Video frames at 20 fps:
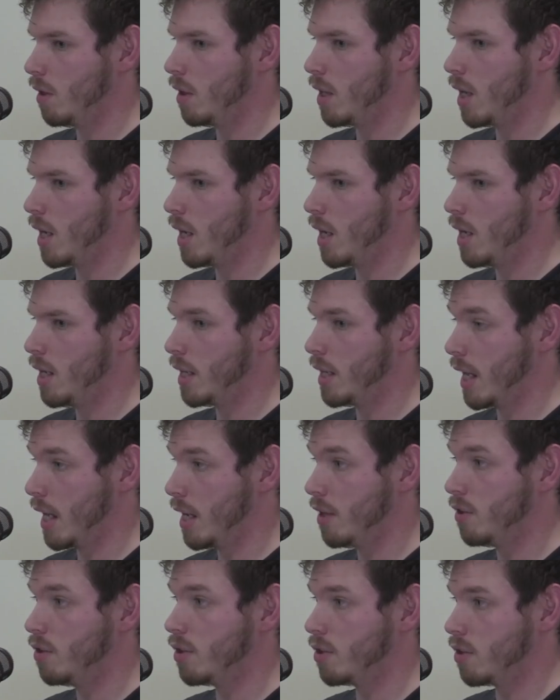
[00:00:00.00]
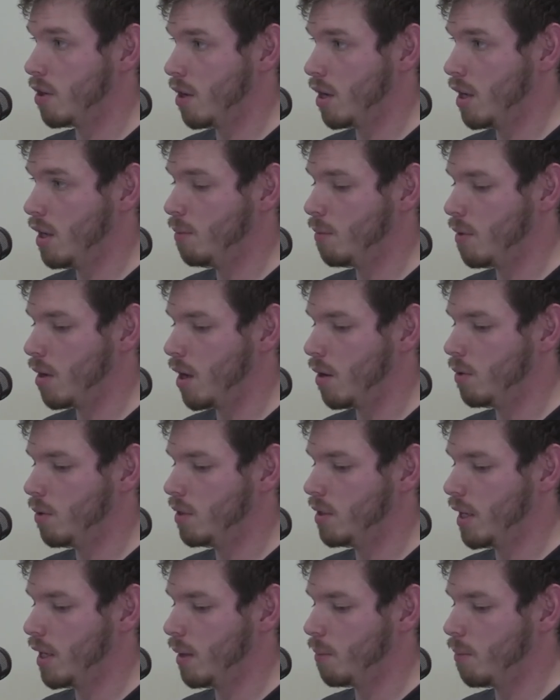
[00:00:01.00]
They can just turn up. I
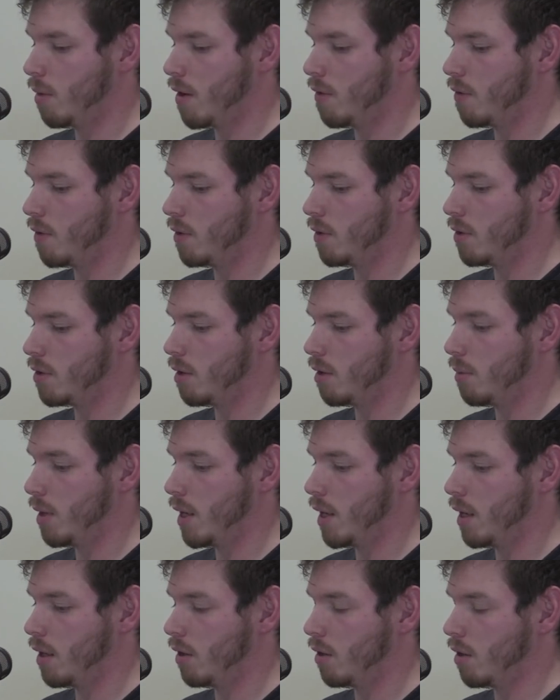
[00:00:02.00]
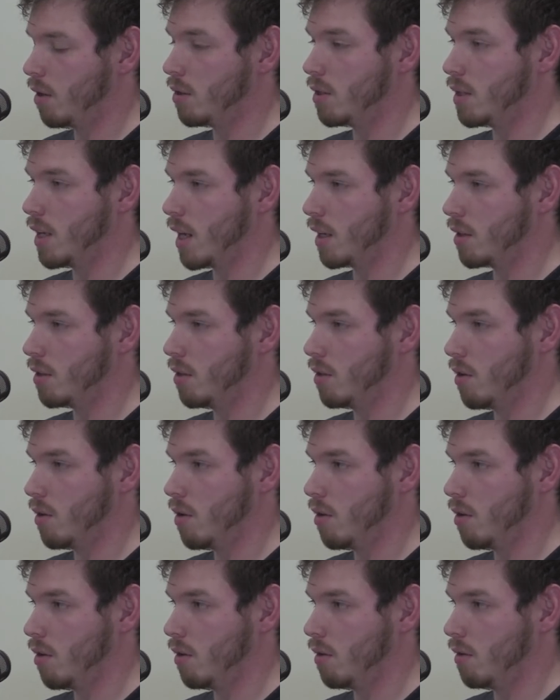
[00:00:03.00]
would take preference to being contacted
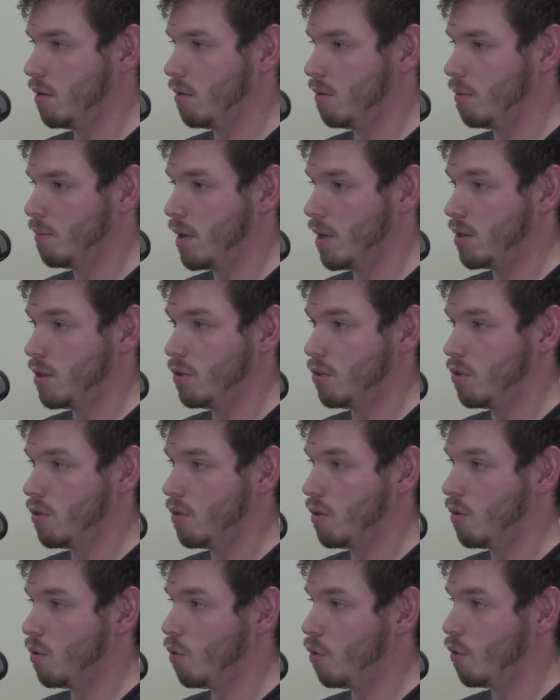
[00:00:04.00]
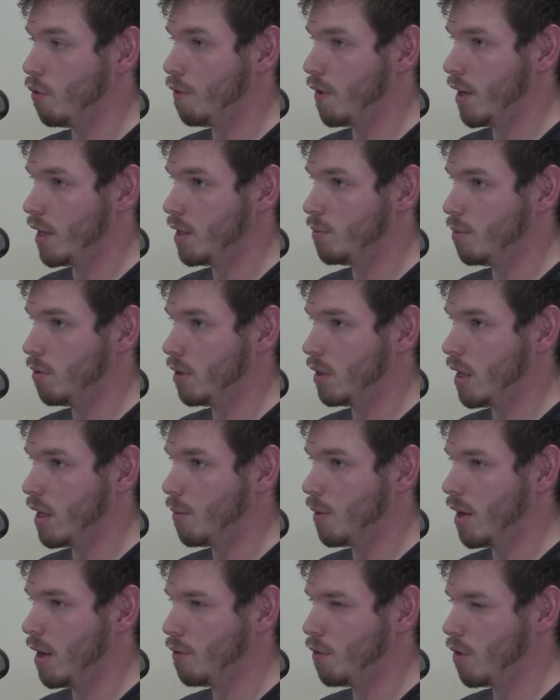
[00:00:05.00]
on Messenger or Facebook.
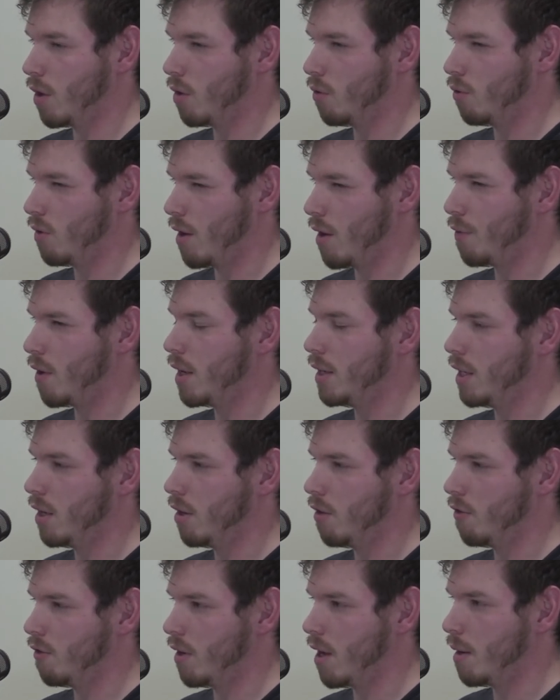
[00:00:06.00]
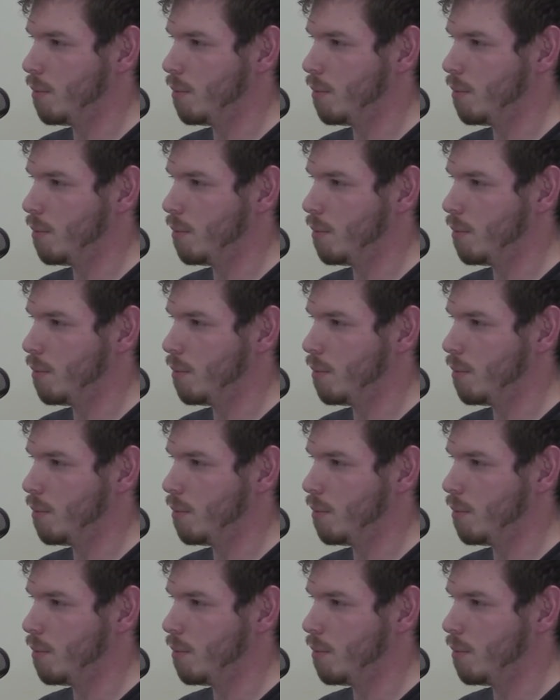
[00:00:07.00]
That way I've got a rough idea of